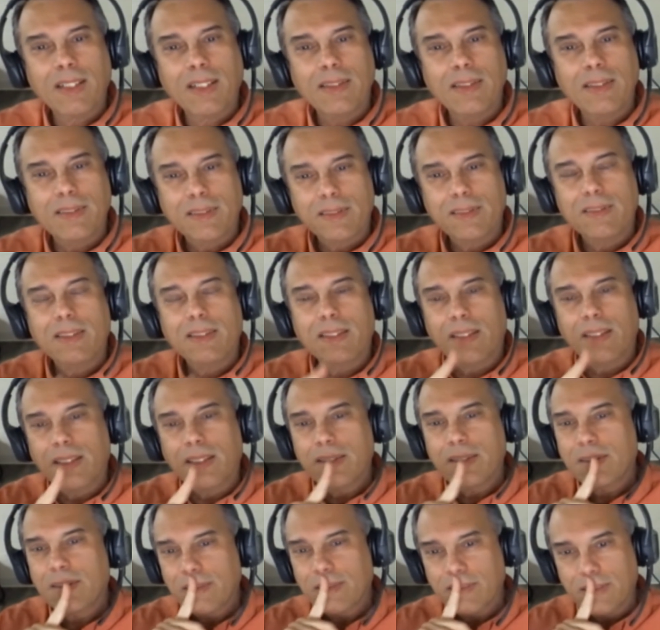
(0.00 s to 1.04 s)

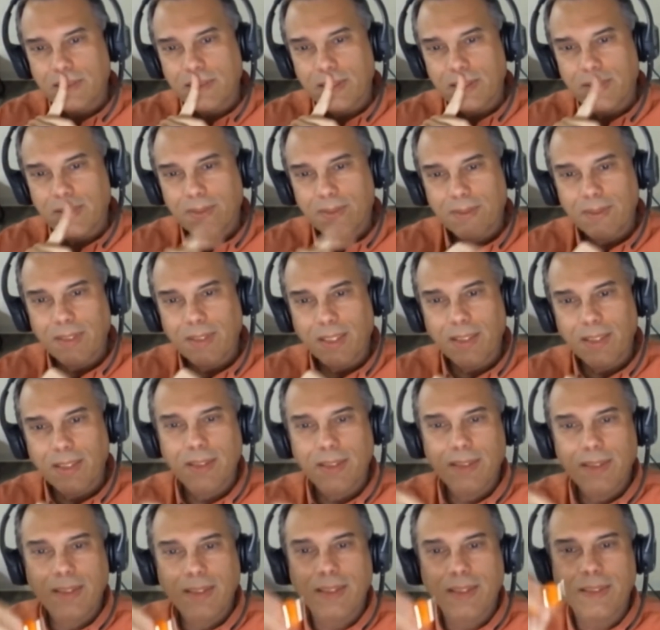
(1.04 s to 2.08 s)
let's
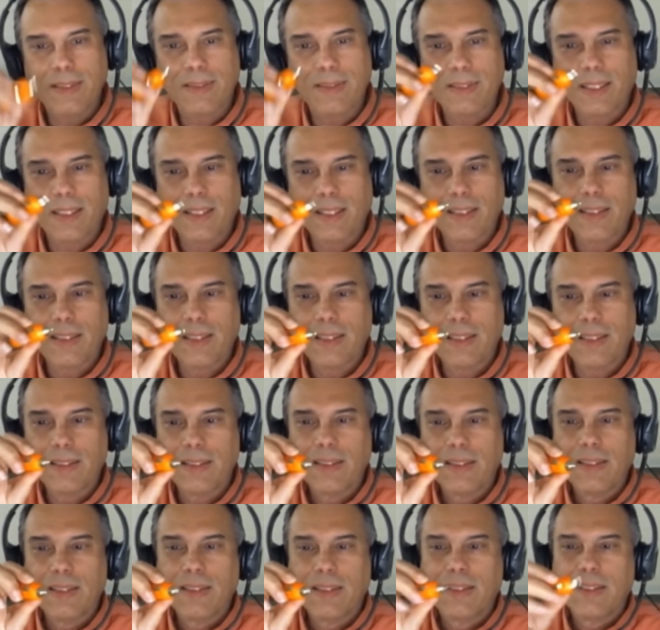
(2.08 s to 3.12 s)
consider that this
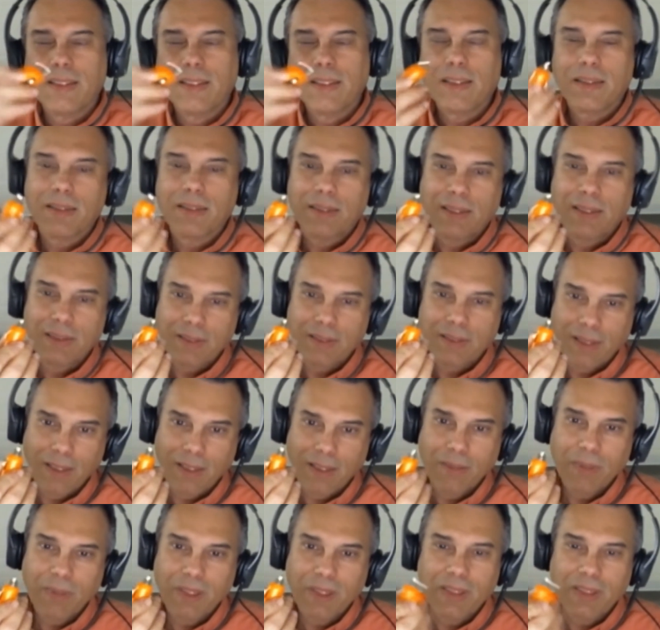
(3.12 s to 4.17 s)

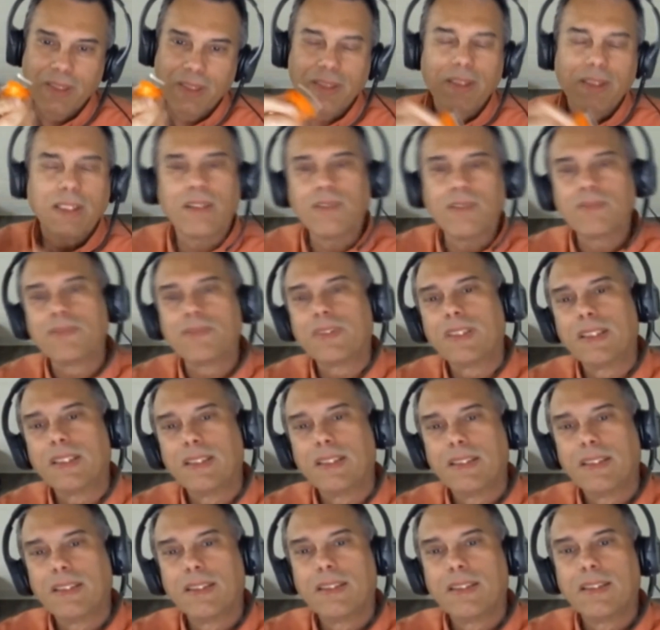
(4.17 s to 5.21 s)
item
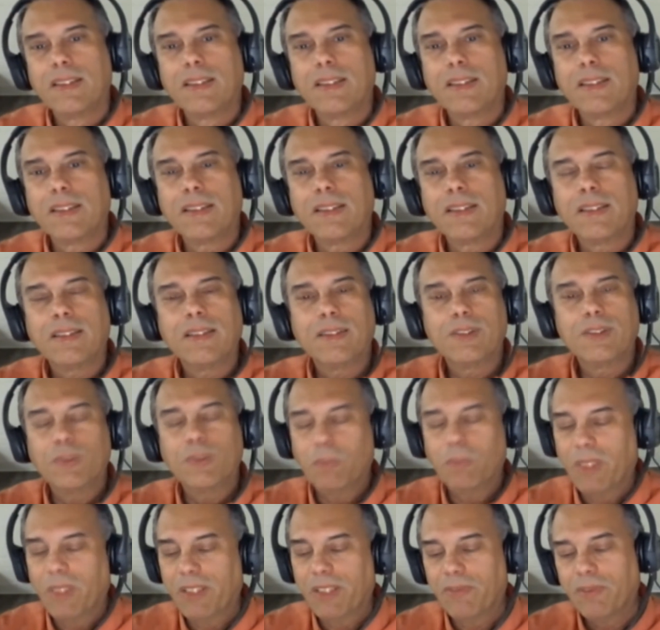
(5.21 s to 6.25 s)
itself
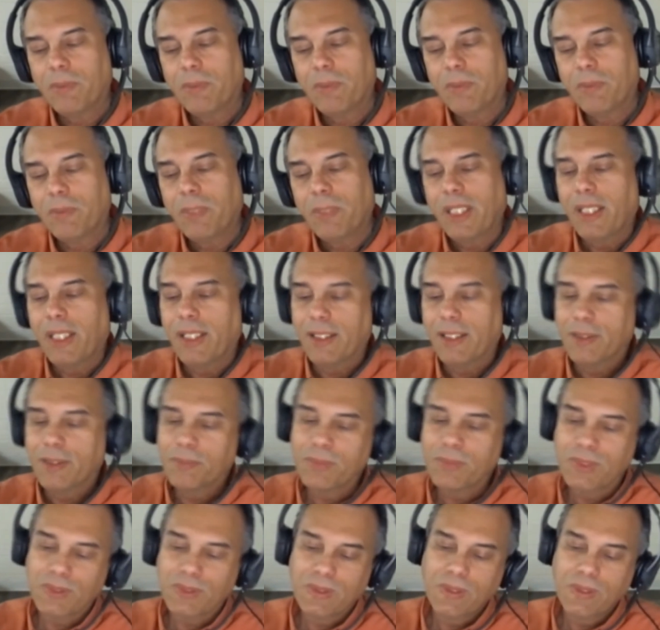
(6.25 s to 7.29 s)
is made from
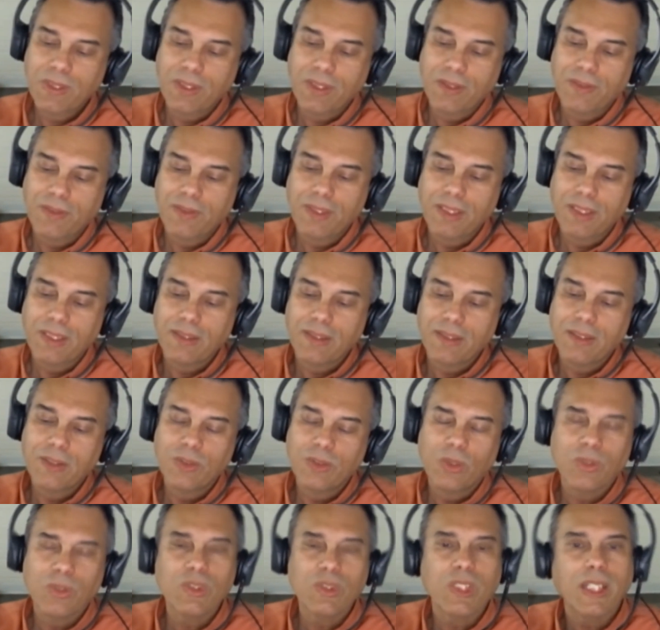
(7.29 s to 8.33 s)
atoms,
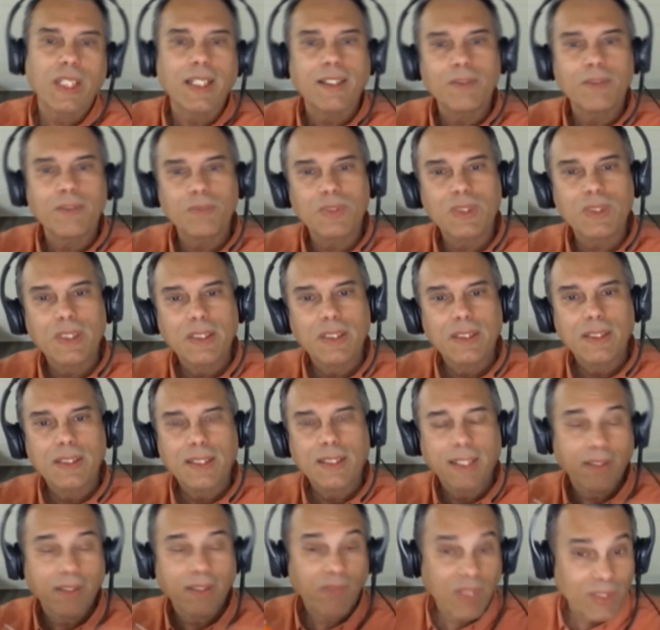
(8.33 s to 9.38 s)
and those
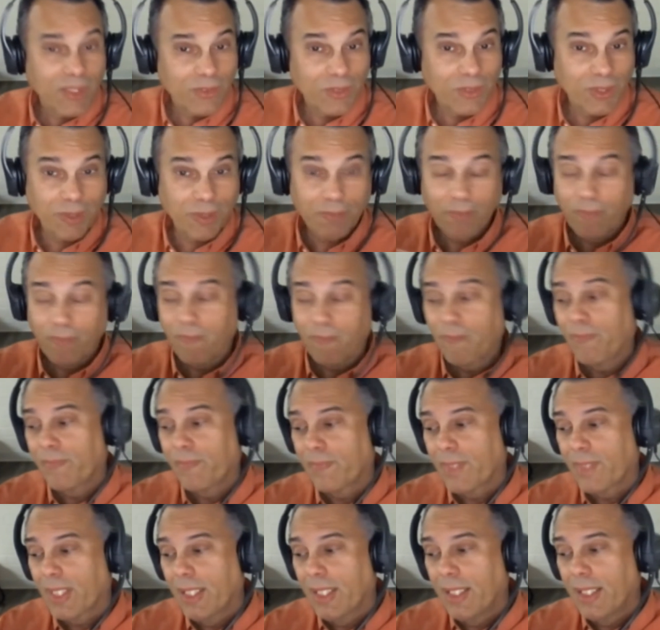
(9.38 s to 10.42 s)
atoms have
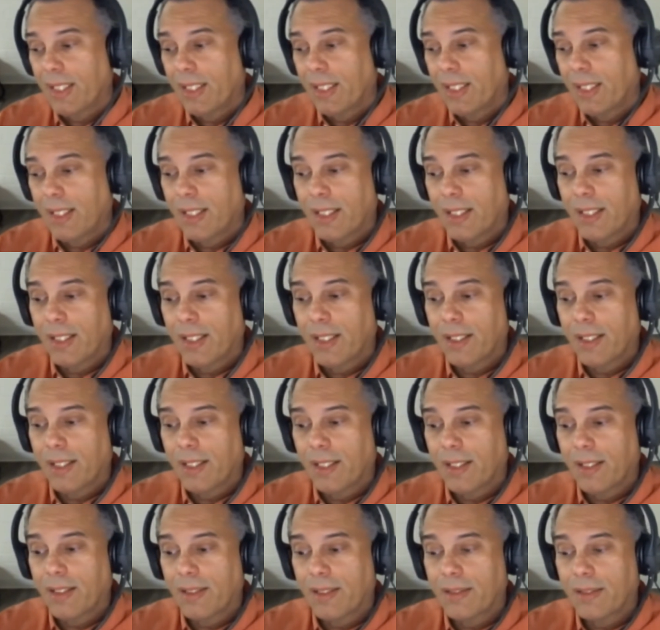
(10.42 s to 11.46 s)
energy.
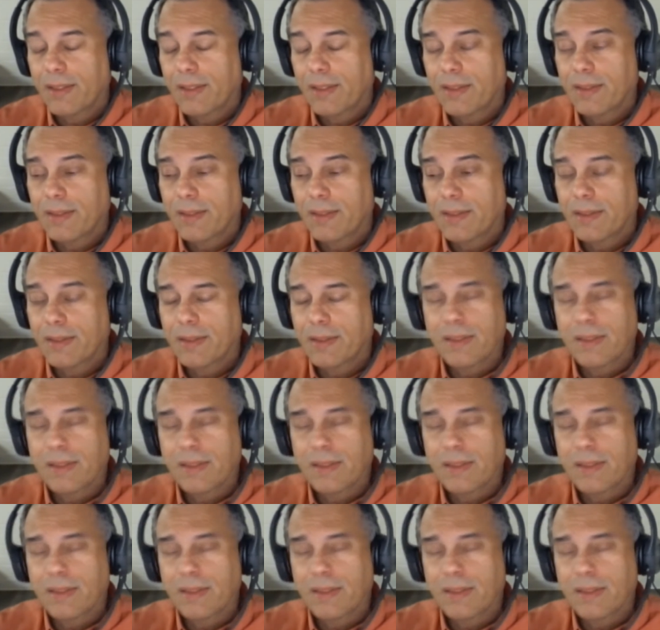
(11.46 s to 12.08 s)
What